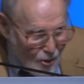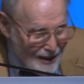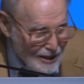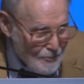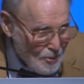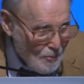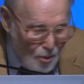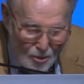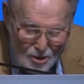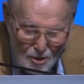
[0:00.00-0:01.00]
quickly
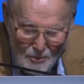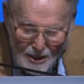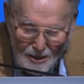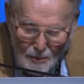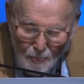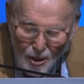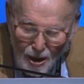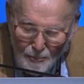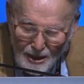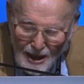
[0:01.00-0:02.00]
promoted to be a
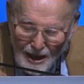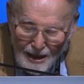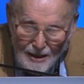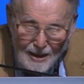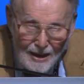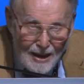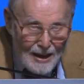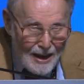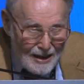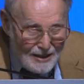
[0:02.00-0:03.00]
department head,
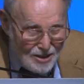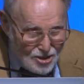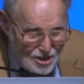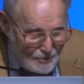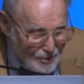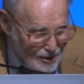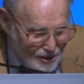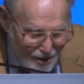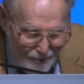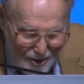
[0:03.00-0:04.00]
and he
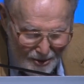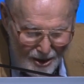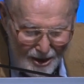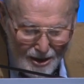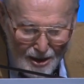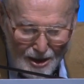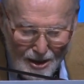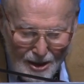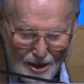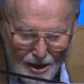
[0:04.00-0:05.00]
assembled a very
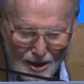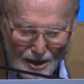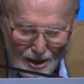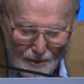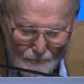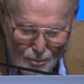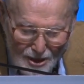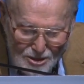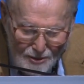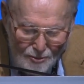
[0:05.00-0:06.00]

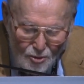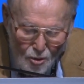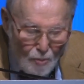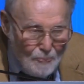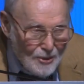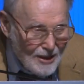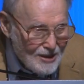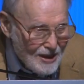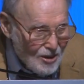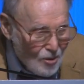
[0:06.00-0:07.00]
impressive group
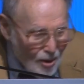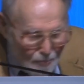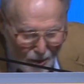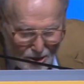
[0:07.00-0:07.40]
that did